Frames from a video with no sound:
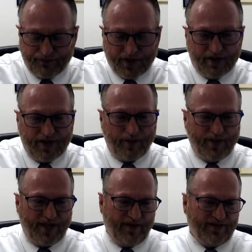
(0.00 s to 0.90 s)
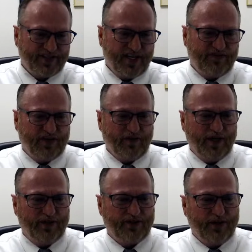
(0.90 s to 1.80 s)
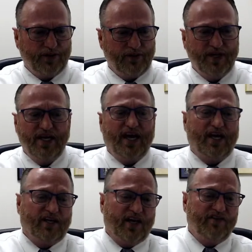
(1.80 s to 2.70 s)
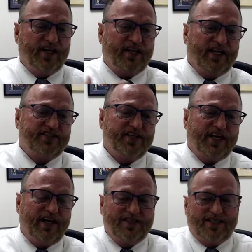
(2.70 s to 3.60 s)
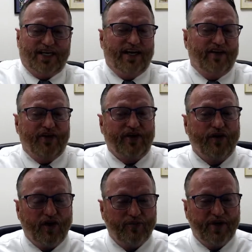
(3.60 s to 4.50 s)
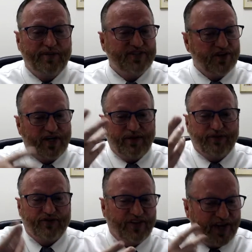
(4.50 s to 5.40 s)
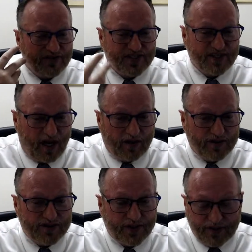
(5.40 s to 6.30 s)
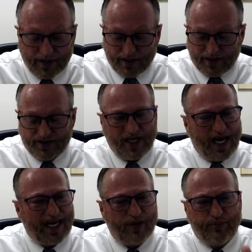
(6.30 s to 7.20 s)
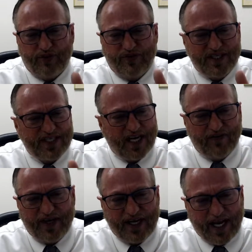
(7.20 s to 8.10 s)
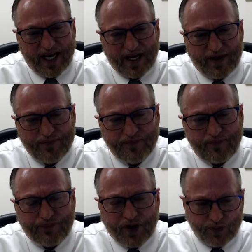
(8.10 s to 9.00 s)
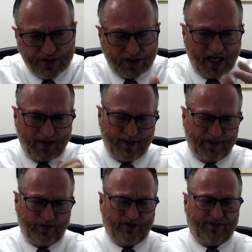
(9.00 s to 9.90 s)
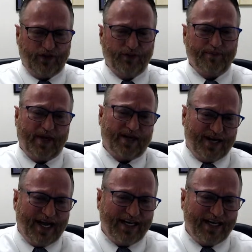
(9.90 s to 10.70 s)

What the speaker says: That way they have the safety credit too. 11 collection accounts late on their car payment, still got them $3,000. You see, I can prove this every day. Would you like me to do it for you in about 90